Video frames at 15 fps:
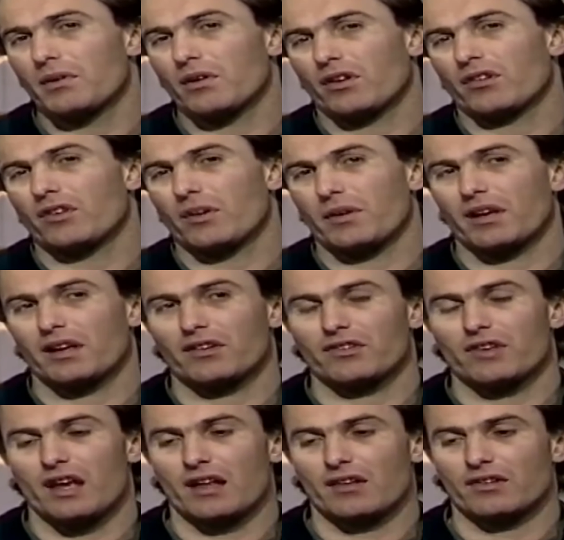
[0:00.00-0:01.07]
So we spent a lot of
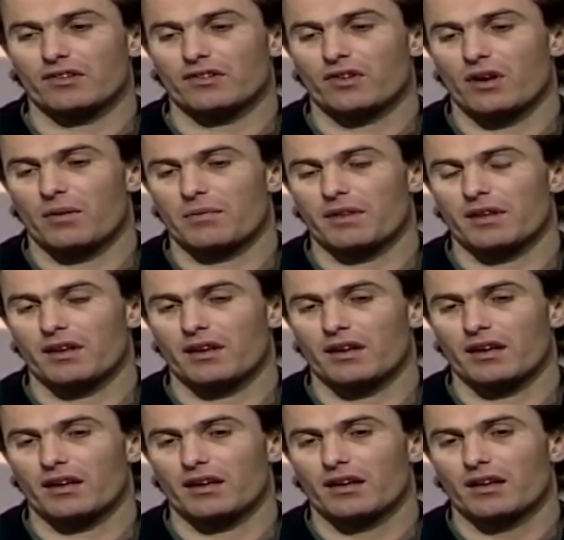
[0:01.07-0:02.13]
time getting sounds this time,
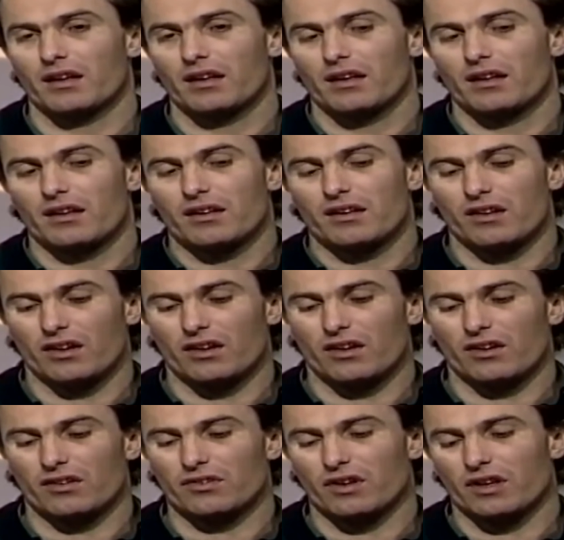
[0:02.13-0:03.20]
and
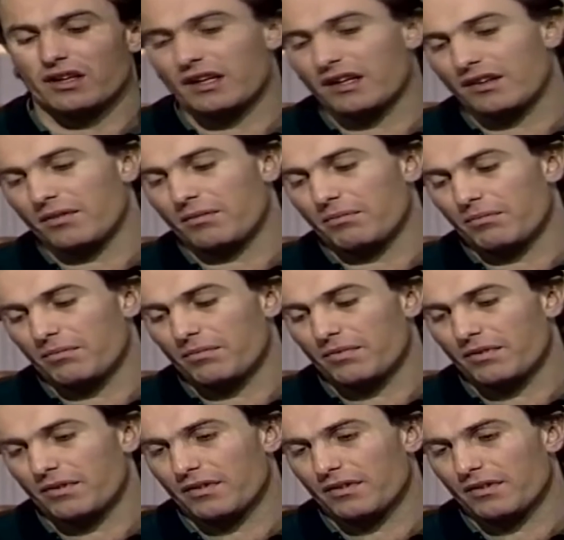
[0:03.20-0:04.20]
then kind of tried to get the